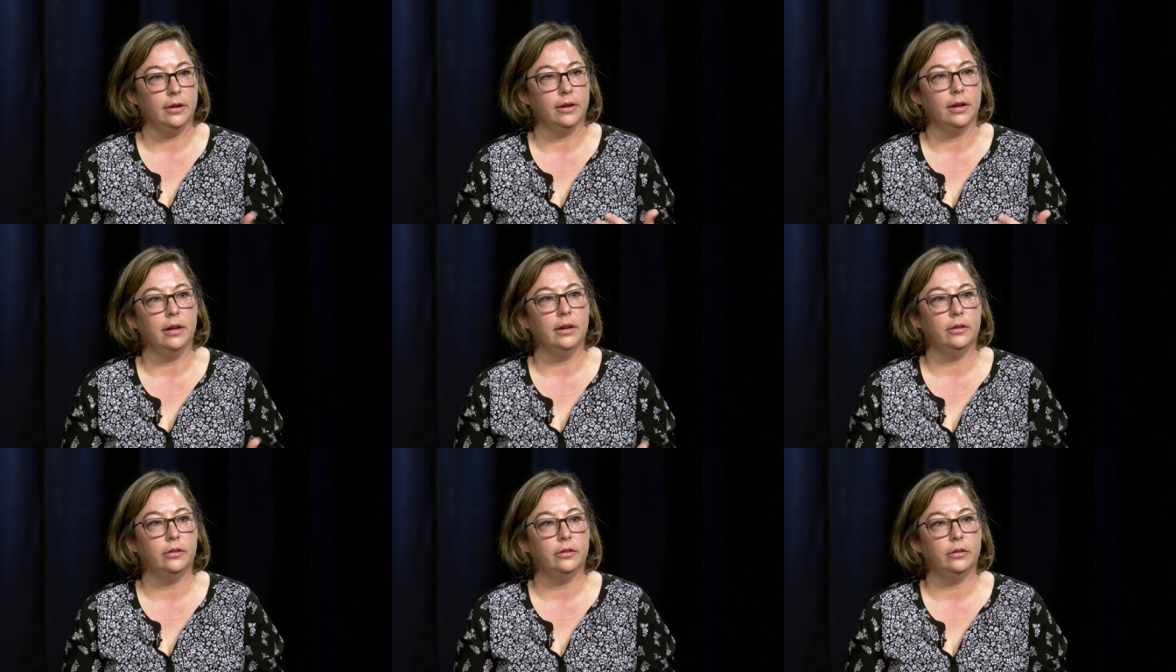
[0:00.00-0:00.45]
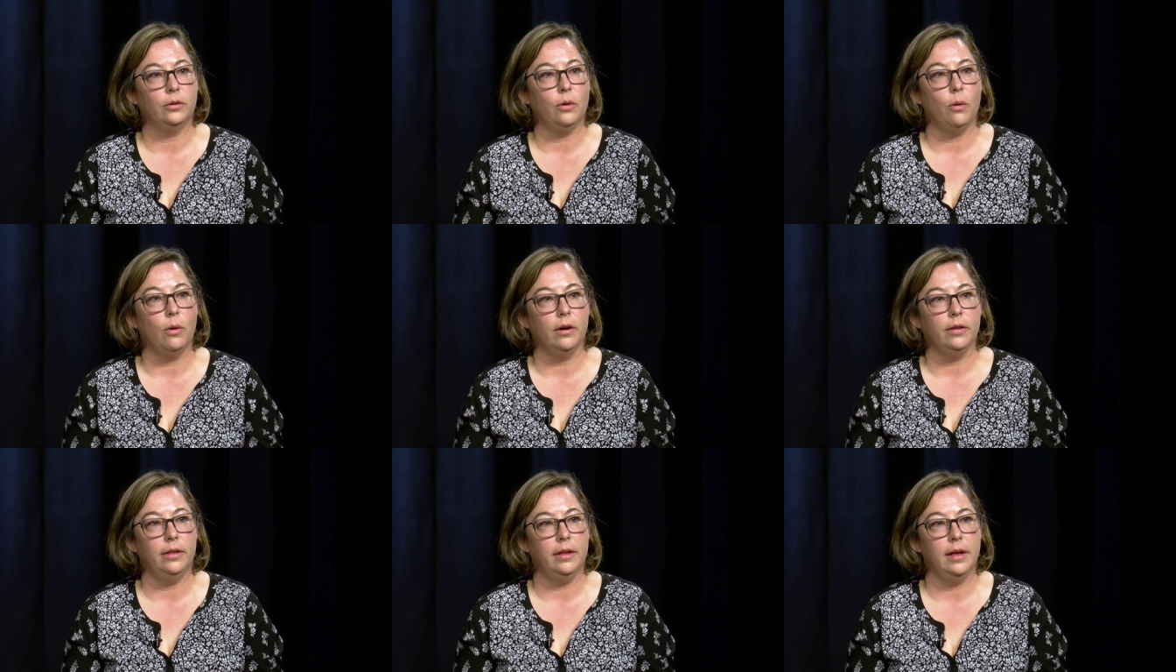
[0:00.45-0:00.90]
they're going to
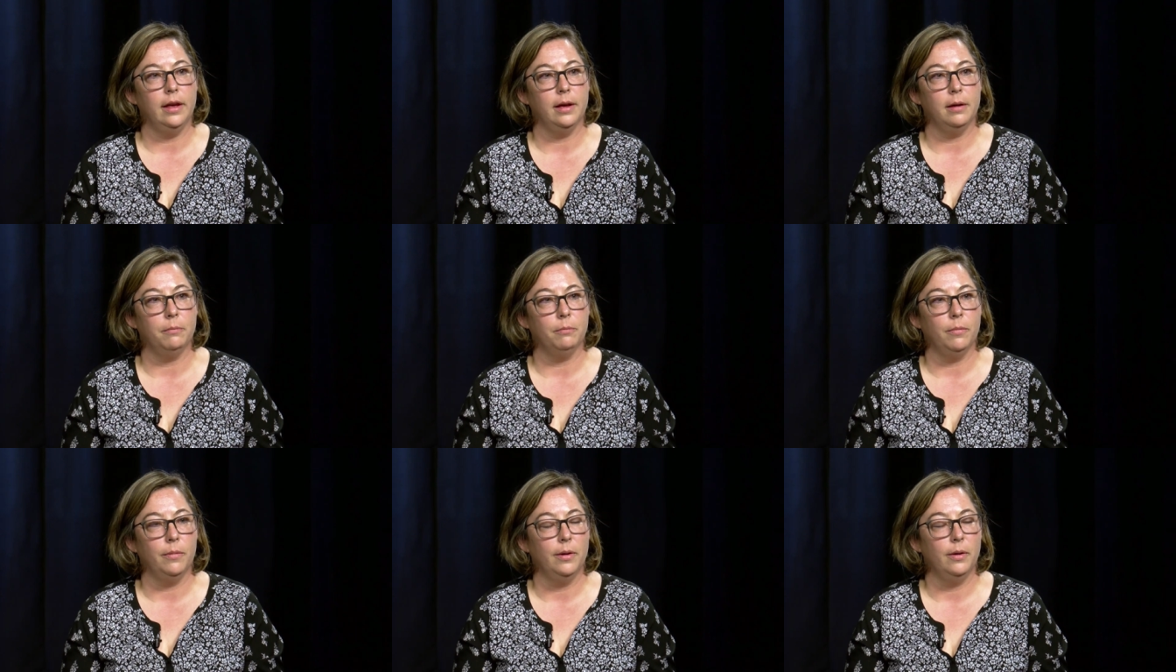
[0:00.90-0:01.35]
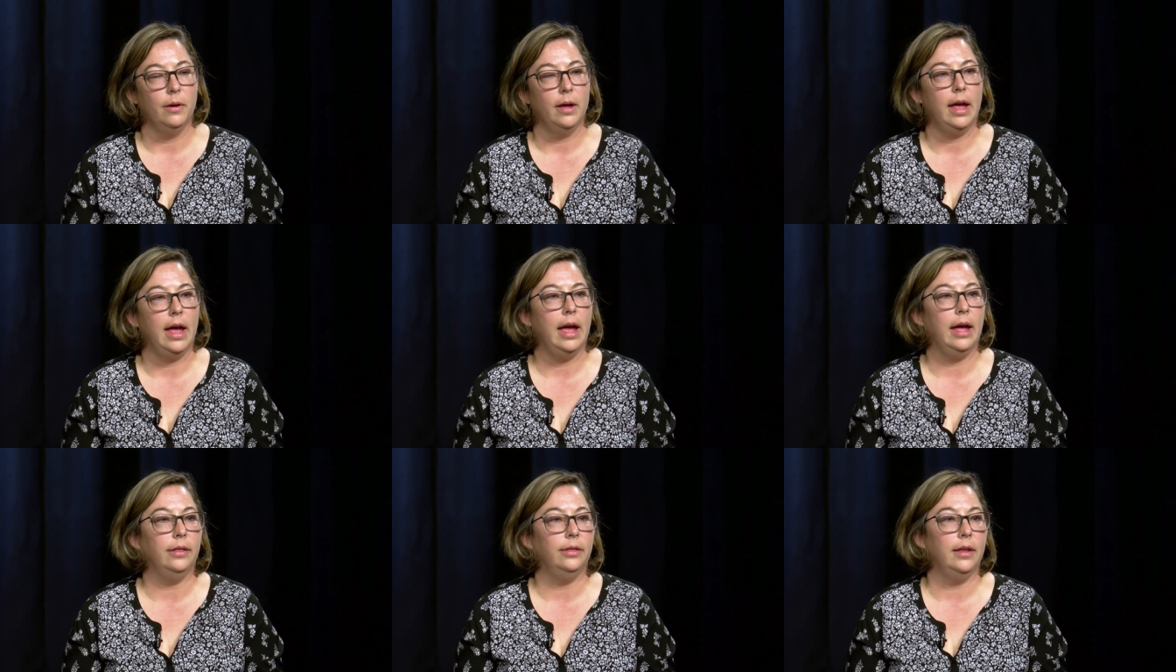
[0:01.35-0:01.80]
score them,
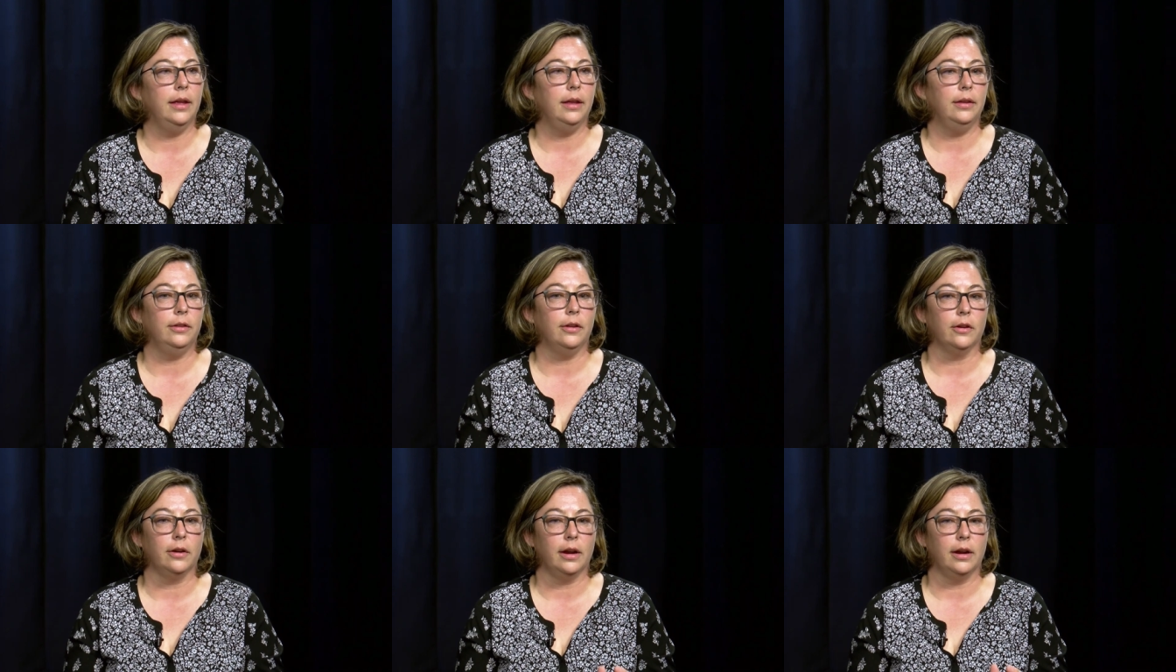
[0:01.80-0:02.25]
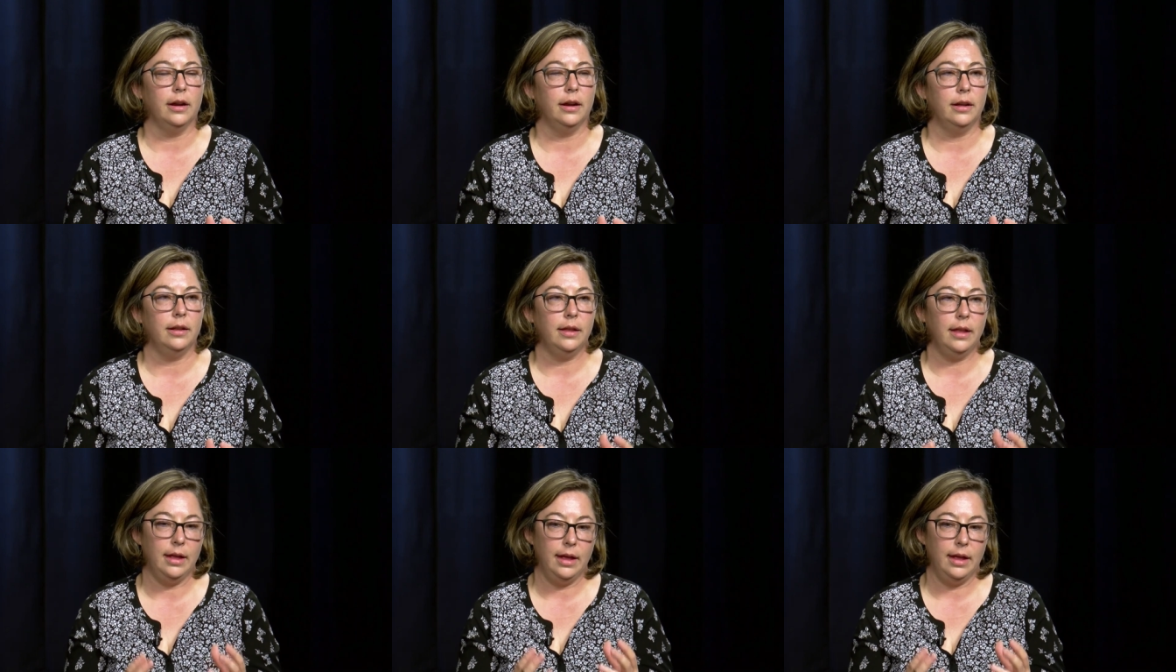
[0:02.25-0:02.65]
and then they're going to,